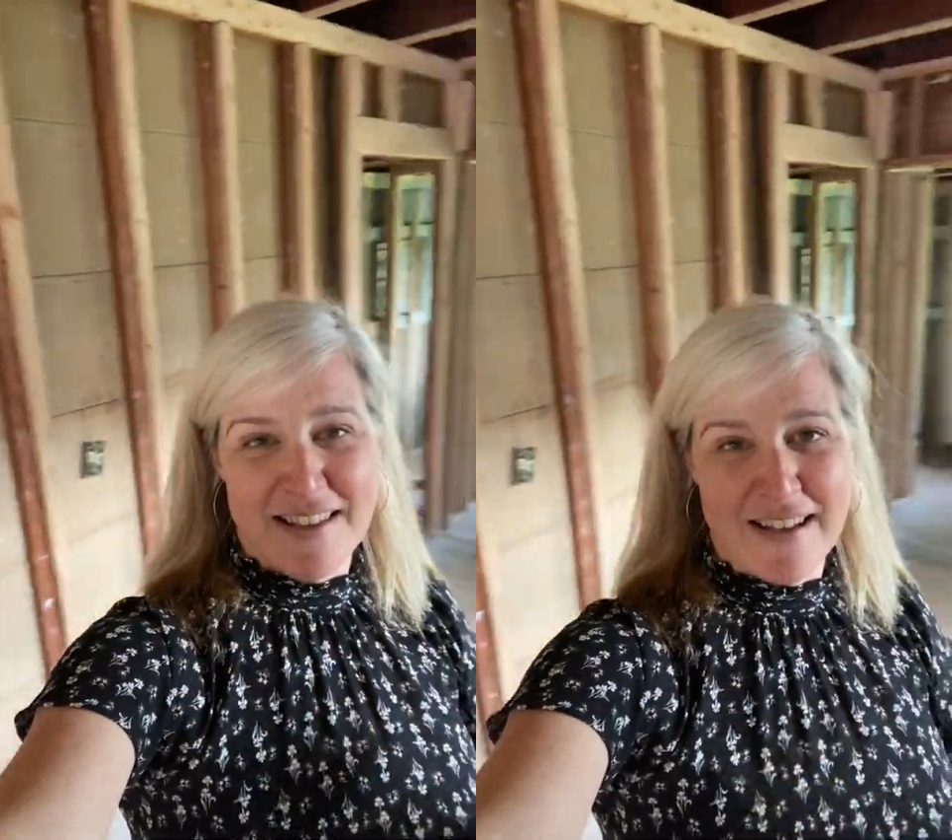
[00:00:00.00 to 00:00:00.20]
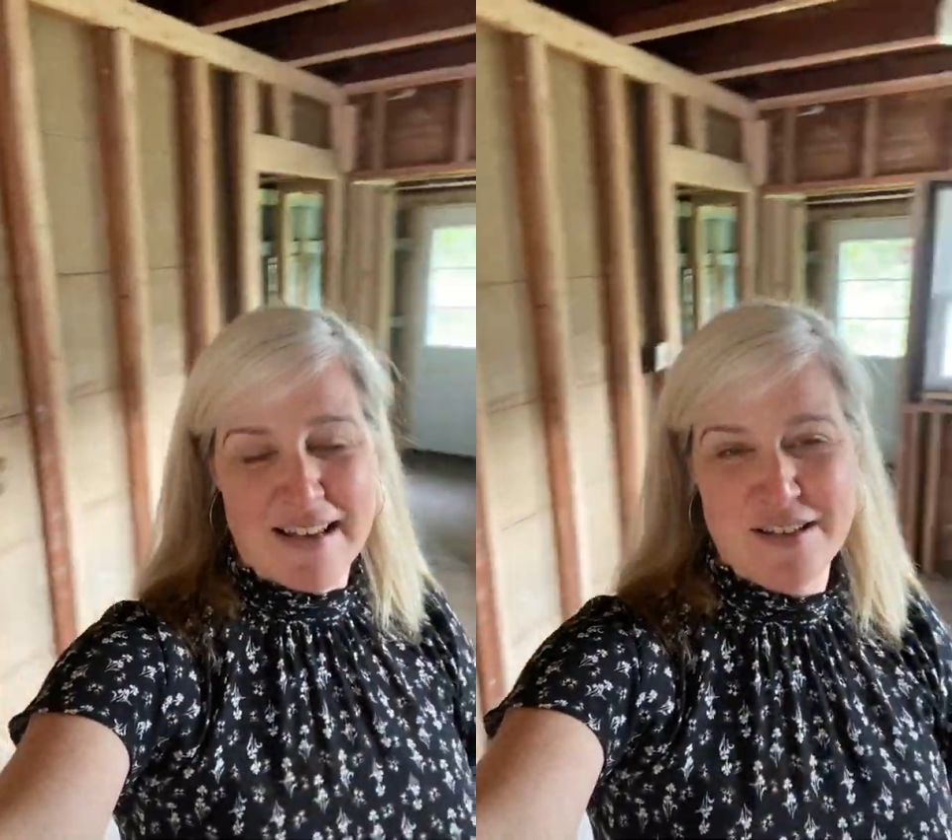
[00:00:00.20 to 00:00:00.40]

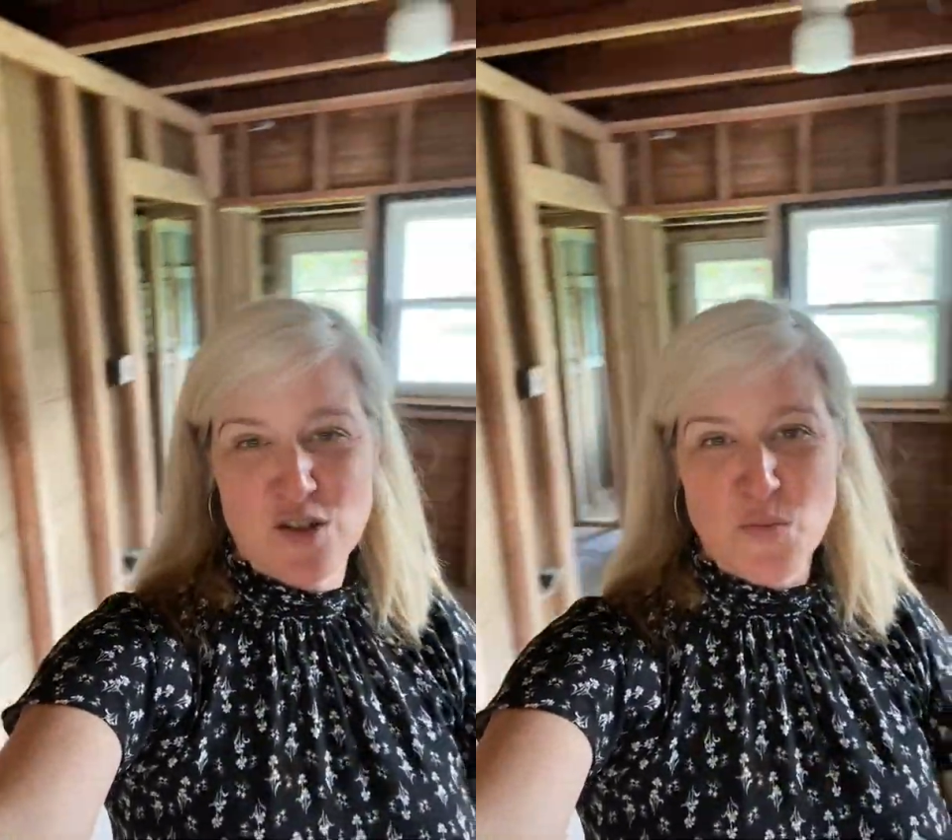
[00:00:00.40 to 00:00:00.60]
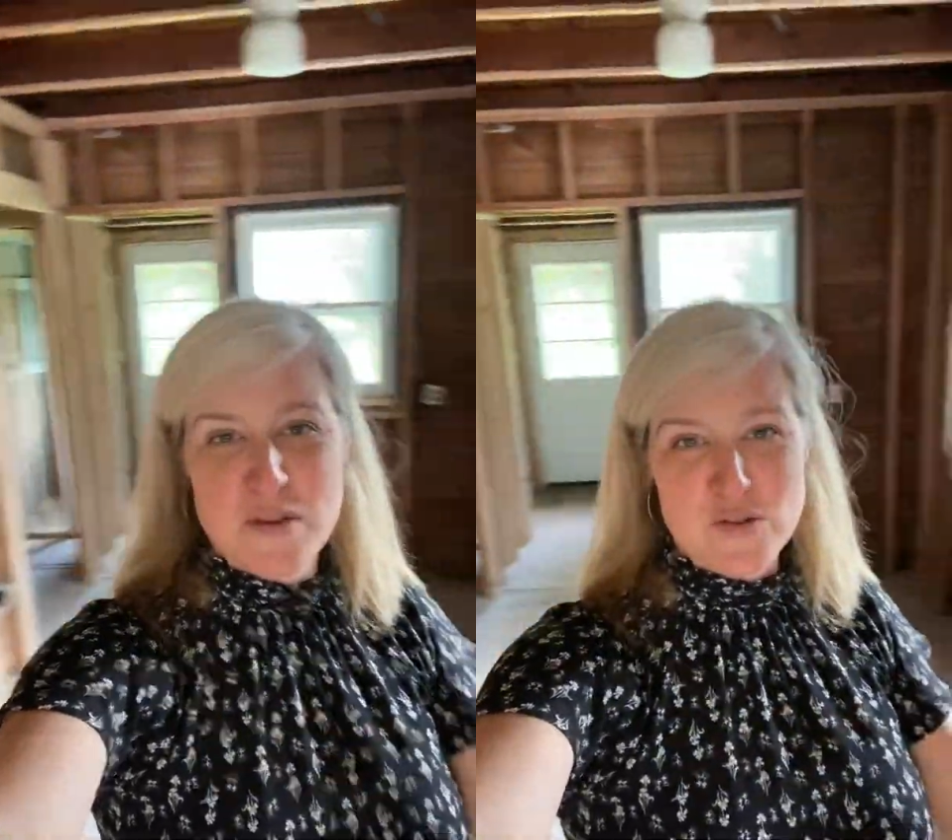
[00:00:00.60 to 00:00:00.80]

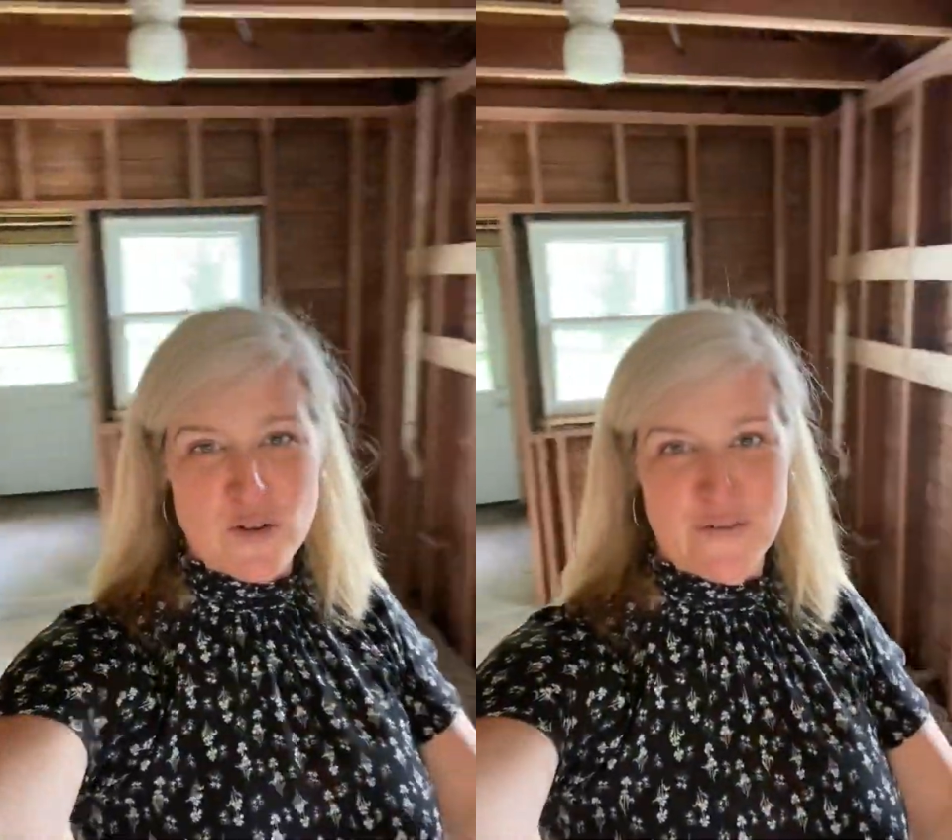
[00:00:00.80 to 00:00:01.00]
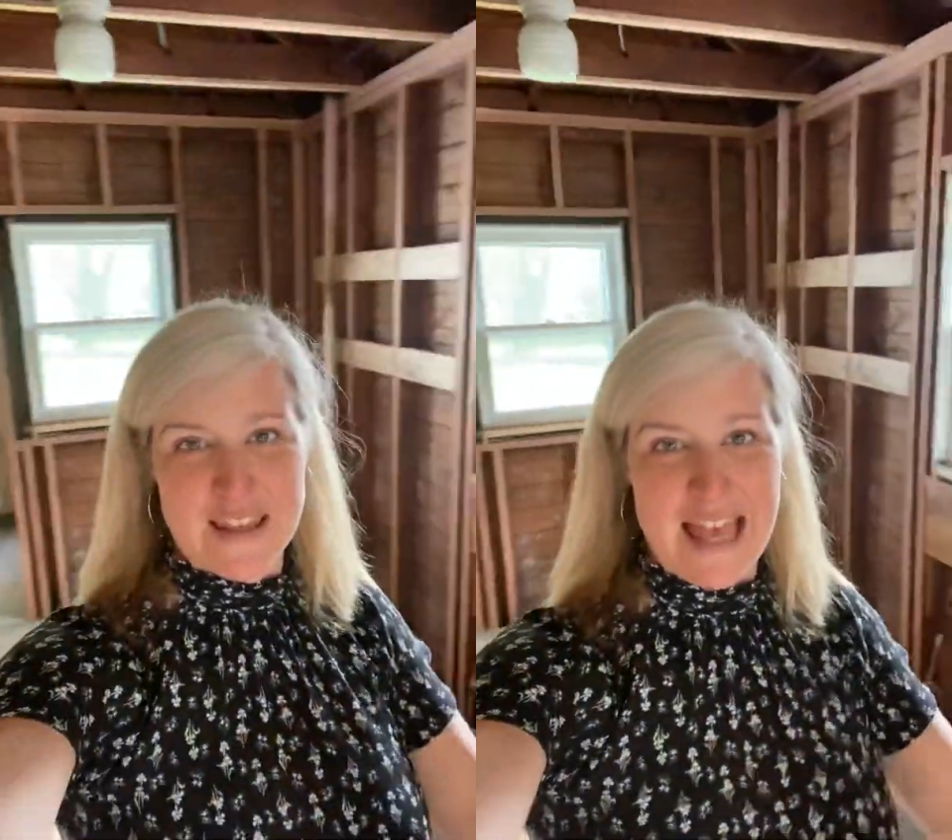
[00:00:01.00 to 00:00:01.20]
So it'd be
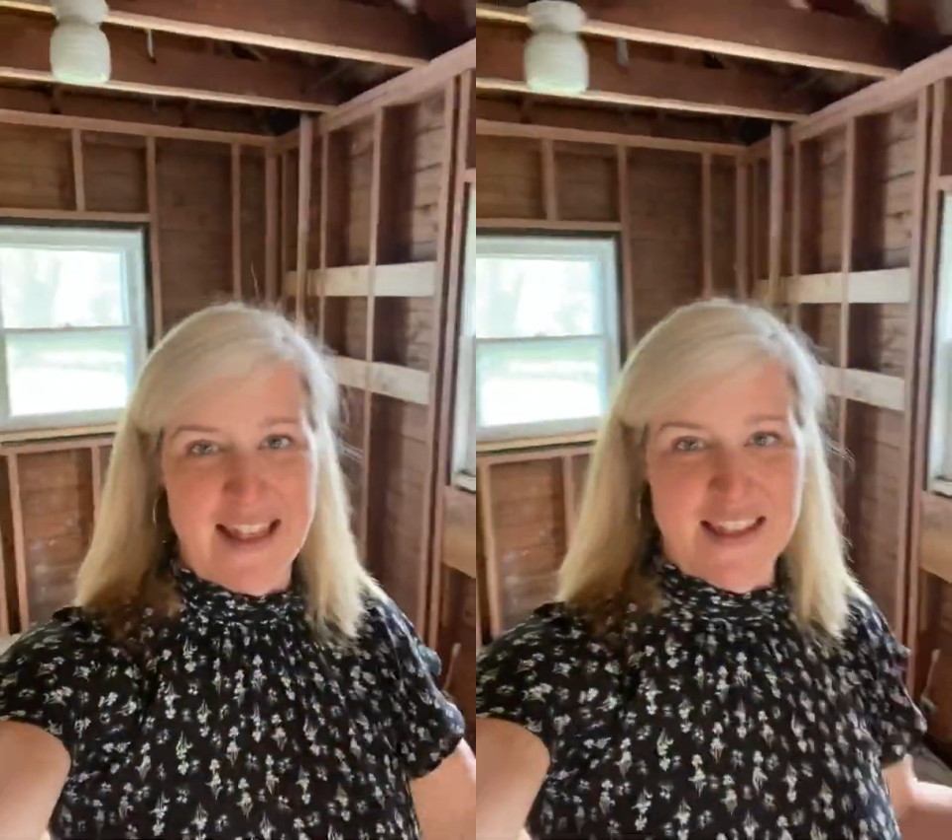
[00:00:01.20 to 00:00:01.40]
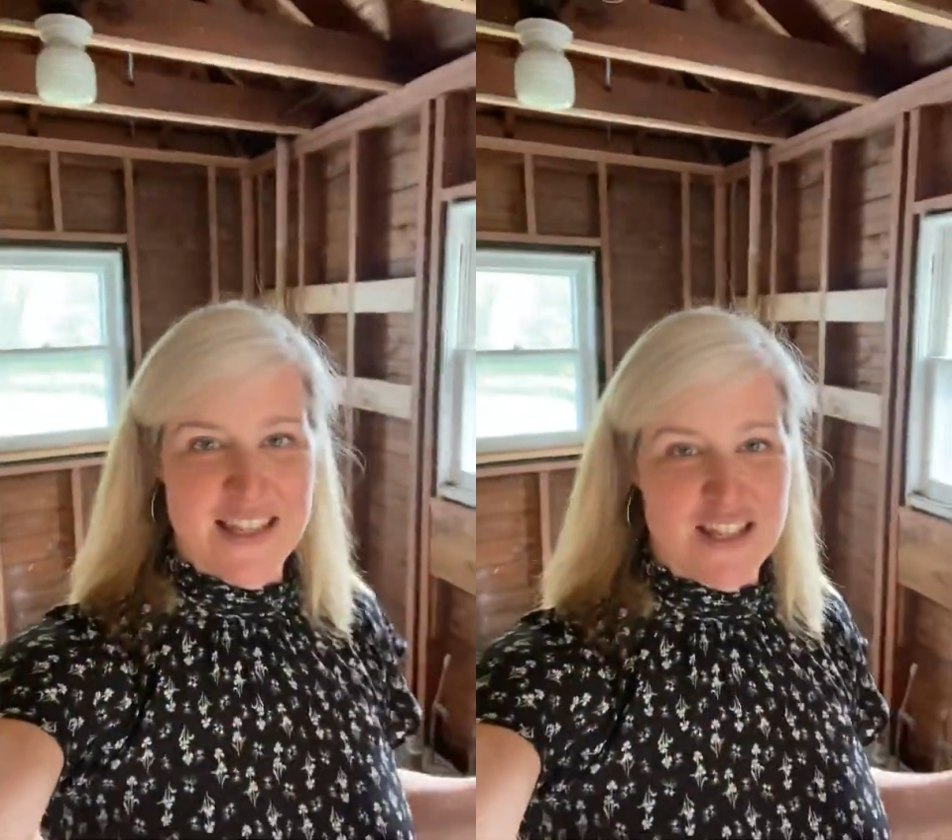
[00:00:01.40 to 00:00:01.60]
sort of a
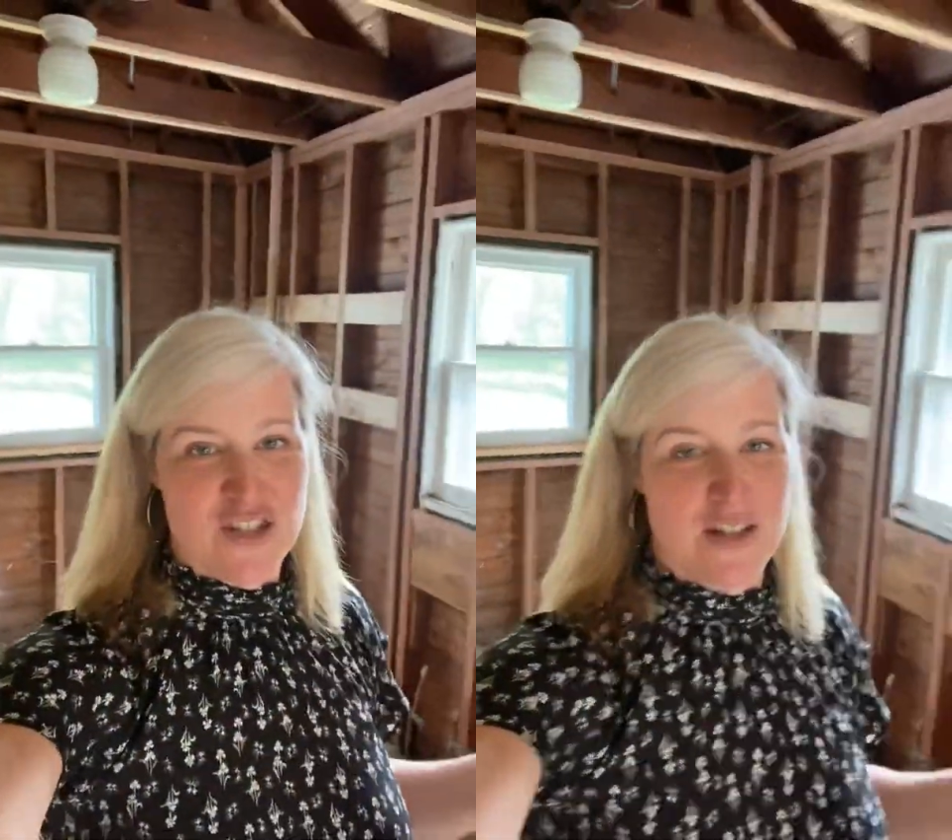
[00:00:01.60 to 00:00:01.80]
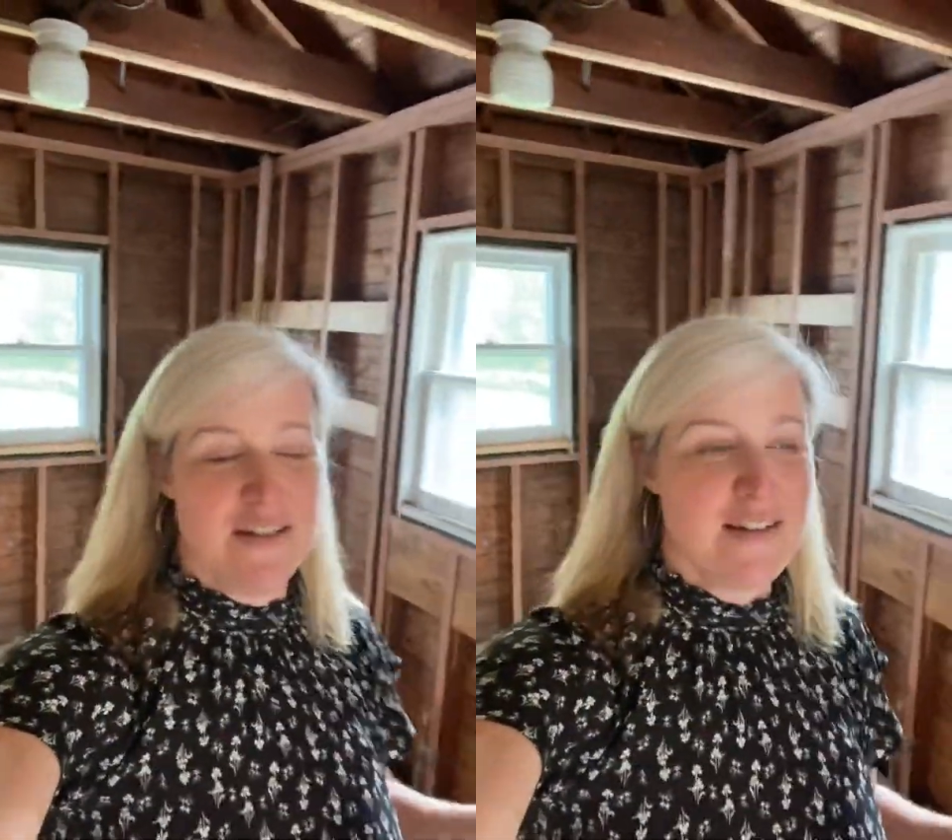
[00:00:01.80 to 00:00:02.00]
galley
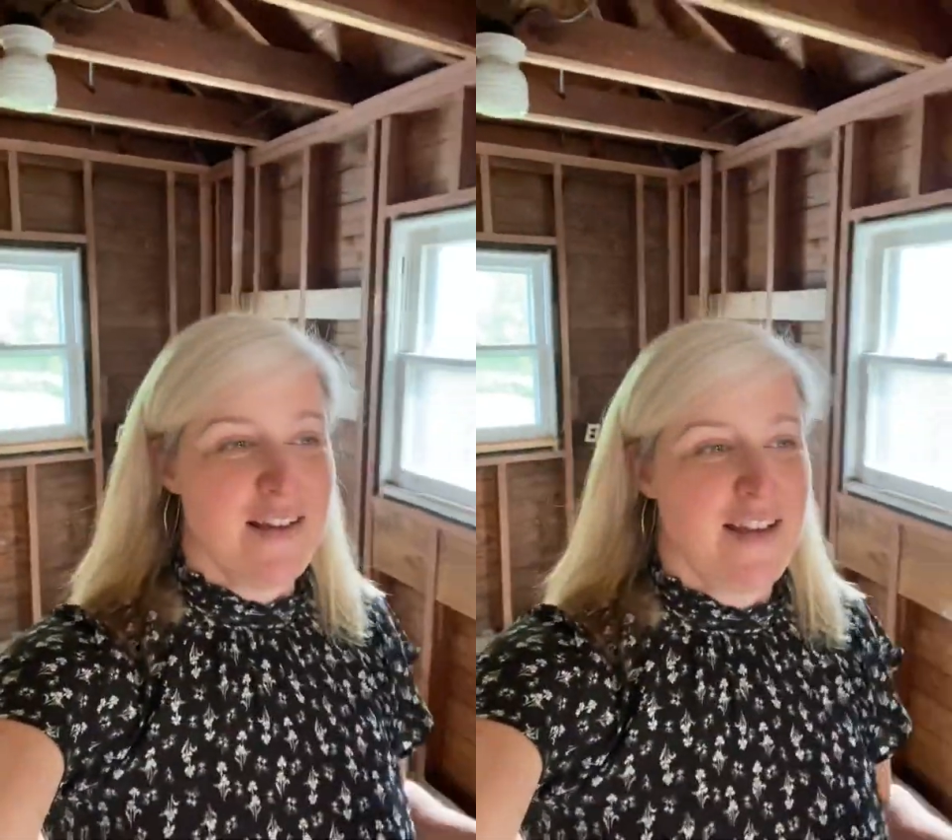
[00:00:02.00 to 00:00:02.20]
kitchen.